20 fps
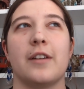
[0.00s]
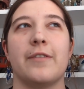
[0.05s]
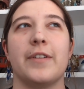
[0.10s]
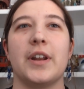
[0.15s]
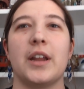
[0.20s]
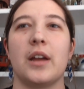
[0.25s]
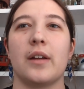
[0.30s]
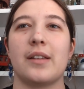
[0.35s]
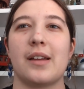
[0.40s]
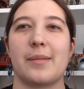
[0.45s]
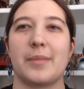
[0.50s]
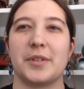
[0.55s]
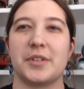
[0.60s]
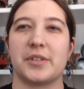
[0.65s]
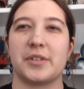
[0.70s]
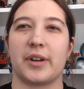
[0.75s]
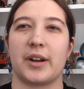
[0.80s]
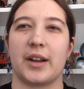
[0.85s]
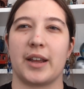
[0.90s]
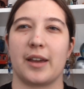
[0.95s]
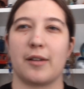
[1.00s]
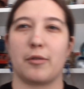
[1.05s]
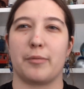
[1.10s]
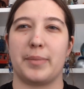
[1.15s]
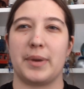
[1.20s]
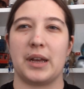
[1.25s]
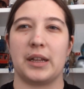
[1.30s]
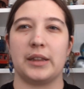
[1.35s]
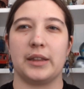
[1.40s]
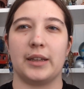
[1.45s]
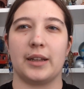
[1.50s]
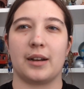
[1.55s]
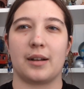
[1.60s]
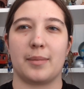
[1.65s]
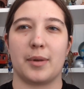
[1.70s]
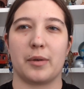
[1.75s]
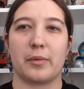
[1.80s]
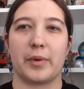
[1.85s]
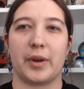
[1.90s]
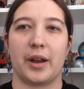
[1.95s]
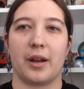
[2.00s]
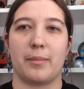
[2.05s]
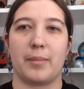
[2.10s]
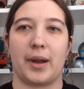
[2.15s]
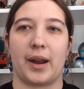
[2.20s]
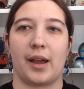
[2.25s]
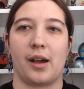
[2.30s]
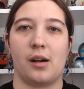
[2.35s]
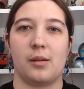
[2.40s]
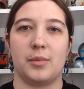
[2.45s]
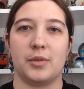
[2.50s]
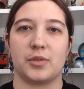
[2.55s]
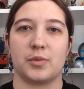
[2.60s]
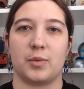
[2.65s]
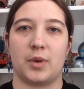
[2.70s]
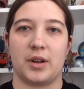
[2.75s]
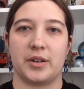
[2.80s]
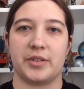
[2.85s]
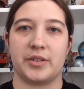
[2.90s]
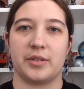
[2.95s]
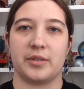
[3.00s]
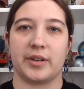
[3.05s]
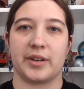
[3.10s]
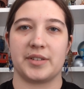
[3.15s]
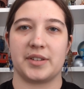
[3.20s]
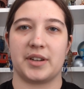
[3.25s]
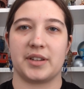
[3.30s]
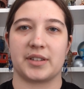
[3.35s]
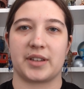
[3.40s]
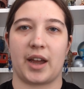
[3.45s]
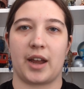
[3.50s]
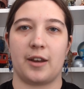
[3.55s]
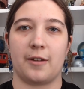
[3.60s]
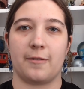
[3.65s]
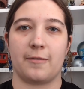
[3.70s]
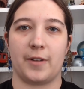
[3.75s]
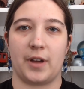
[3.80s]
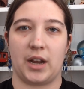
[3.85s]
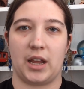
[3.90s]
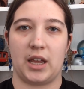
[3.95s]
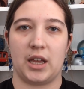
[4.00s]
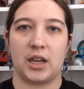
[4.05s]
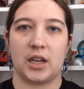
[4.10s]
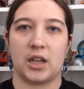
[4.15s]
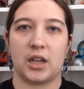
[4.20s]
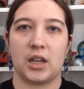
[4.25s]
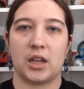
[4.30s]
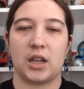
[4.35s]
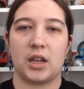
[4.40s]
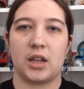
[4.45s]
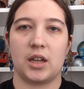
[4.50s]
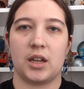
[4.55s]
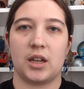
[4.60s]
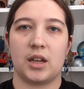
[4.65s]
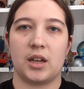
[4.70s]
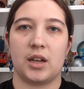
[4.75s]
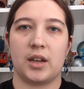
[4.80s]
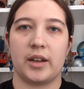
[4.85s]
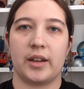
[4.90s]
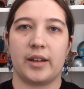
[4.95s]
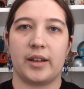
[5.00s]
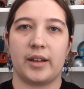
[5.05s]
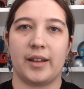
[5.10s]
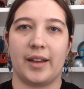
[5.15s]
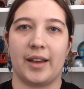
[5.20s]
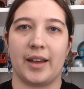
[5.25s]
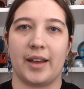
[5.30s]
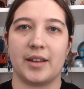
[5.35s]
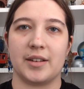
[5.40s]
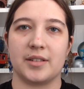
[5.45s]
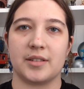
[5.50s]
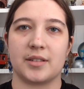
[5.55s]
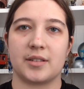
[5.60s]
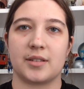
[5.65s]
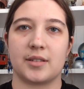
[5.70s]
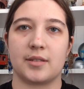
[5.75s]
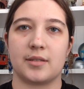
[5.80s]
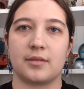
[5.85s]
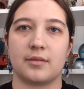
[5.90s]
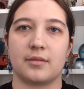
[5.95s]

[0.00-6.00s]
a video demonstrating it would be a little bit weird, but I almost want to because it is kind of funny. And